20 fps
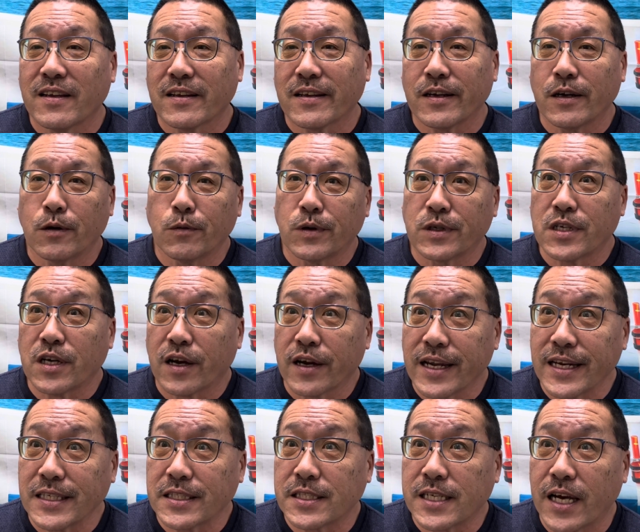We're
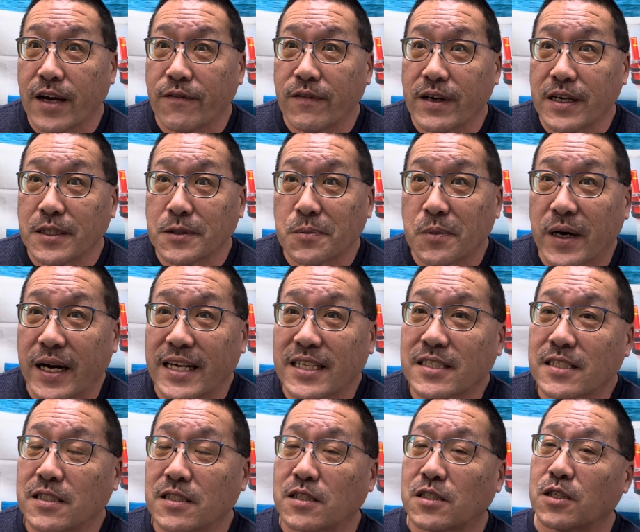talking 70s
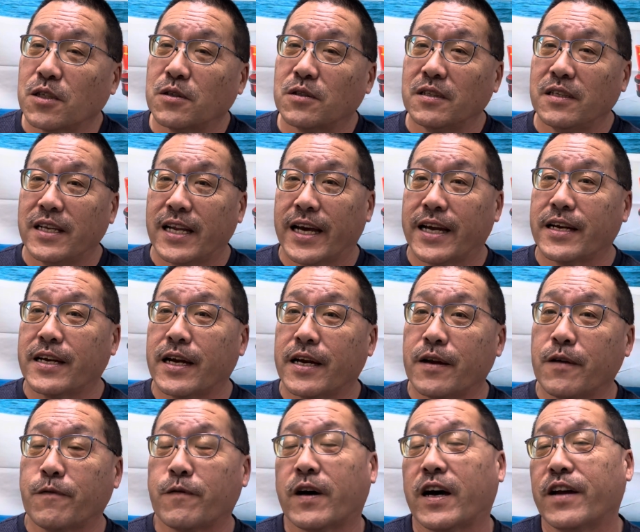prices, so
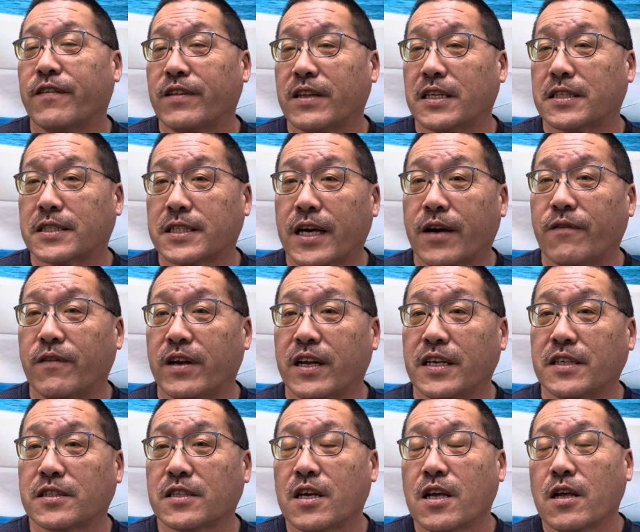$9.95 in the
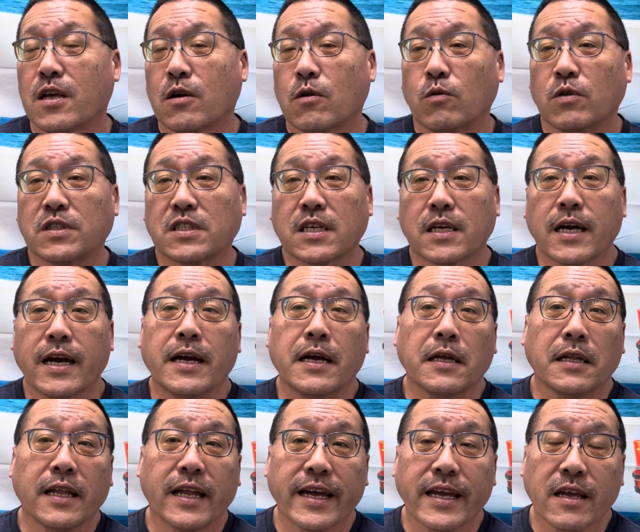70s was kind of
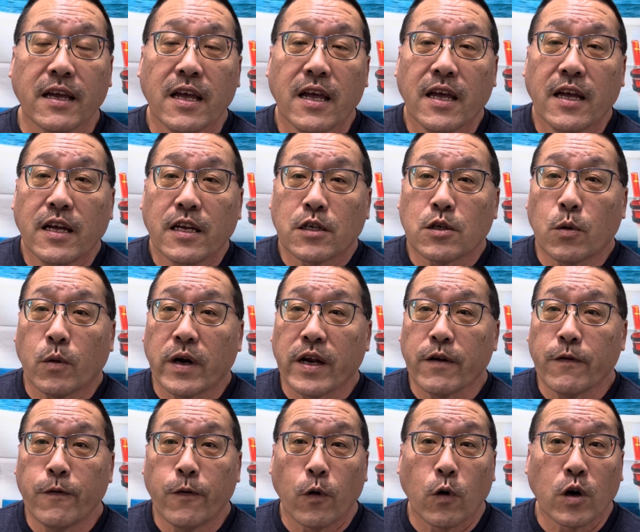like
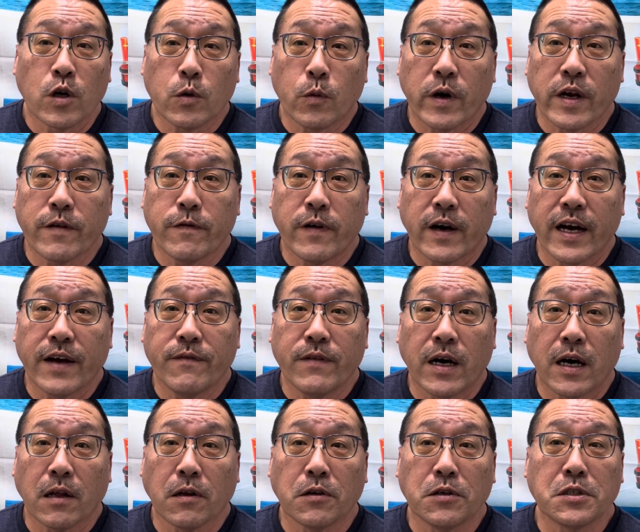$24,
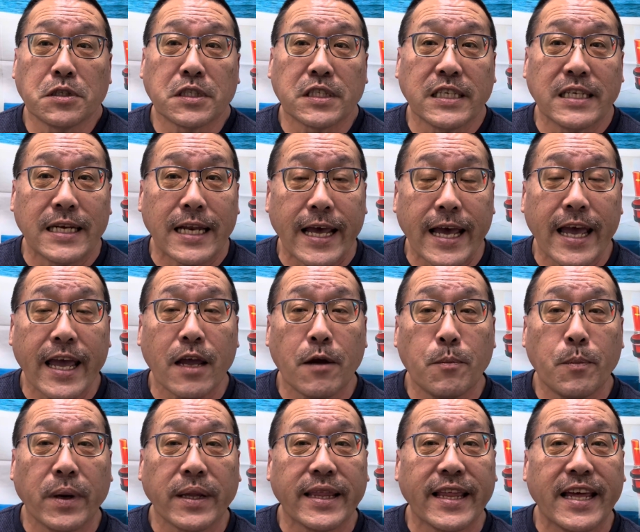$25 today.
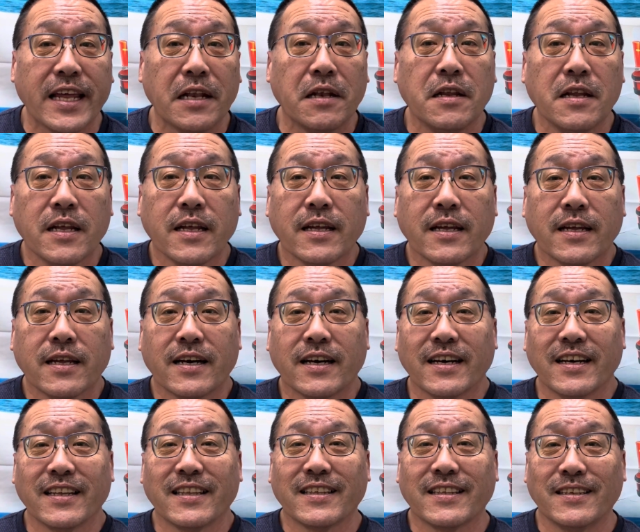But then
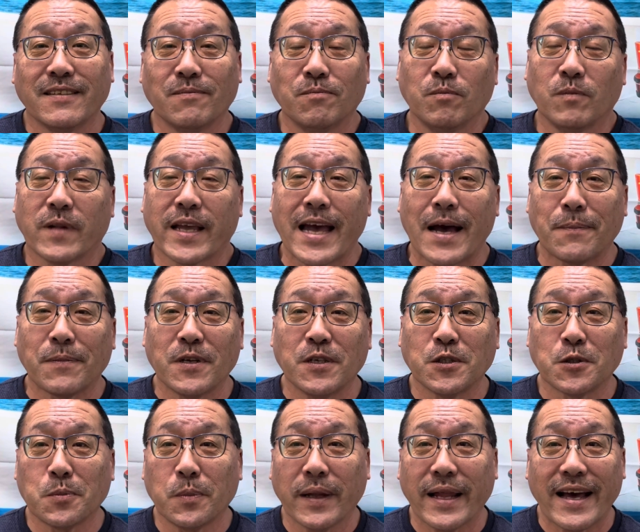the captain's
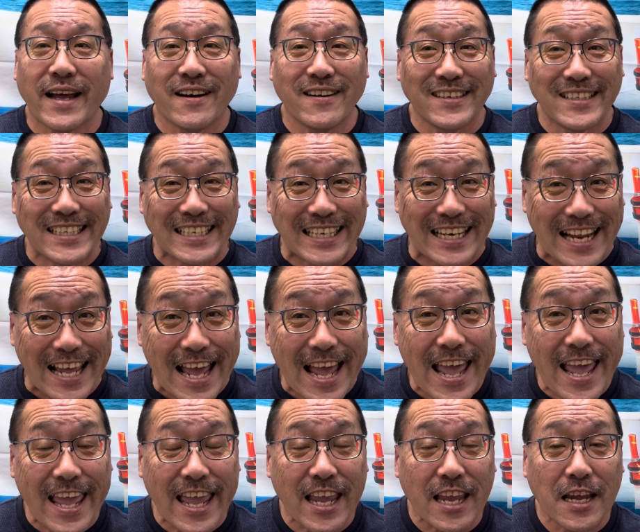platter
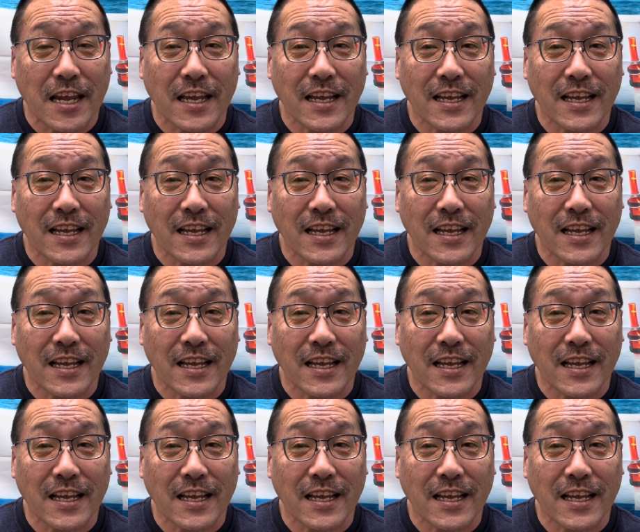today